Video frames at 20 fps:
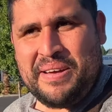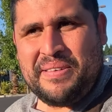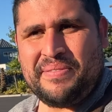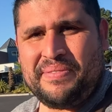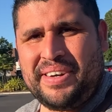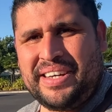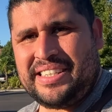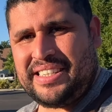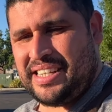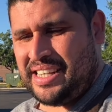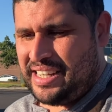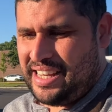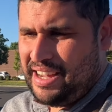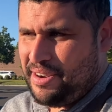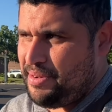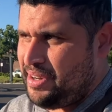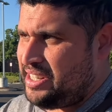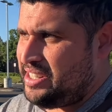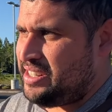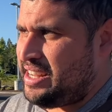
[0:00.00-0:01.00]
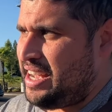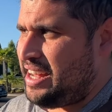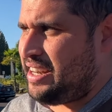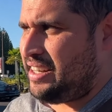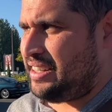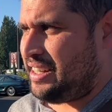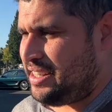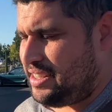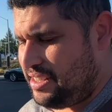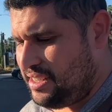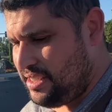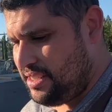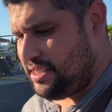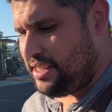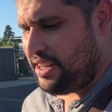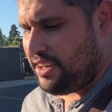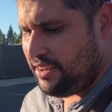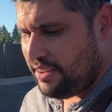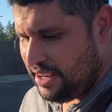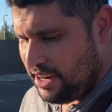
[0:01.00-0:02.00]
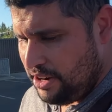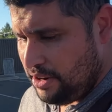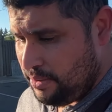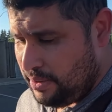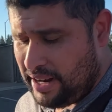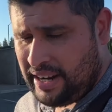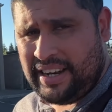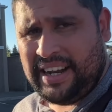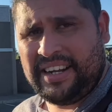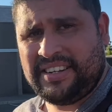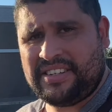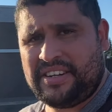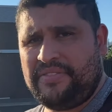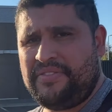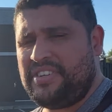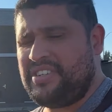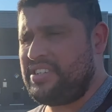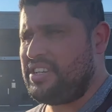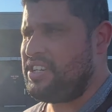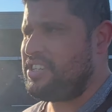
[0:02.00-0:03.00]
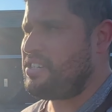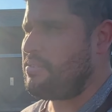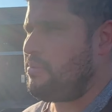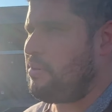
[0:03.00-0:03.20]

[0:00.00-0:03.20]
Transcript: But uh, yeah, we just had a nice dinner there. We had a nice conversation,